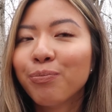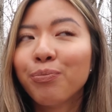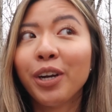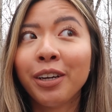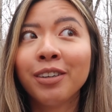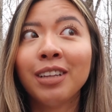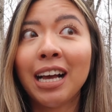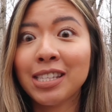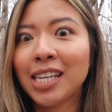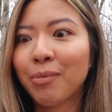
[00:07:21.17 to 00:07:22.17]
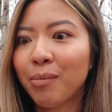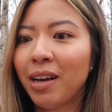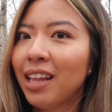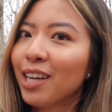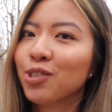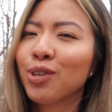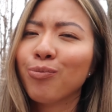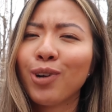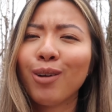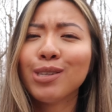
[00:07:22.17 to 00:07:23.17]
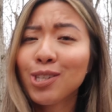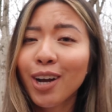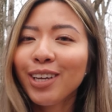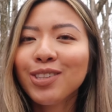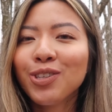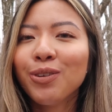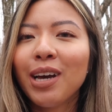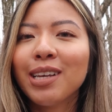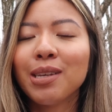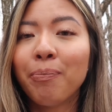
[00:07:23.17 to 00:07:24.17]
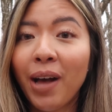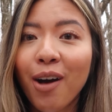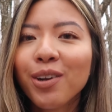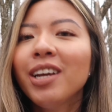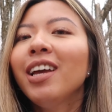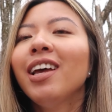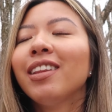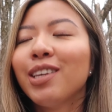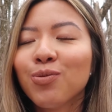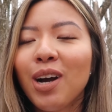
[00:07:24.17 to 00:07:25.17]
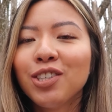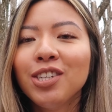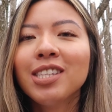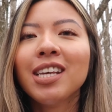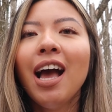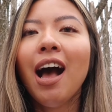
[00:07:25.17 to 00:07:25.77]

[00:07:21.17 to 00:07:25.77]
bring her last time on my last trip where I was talking to you guys about these watches.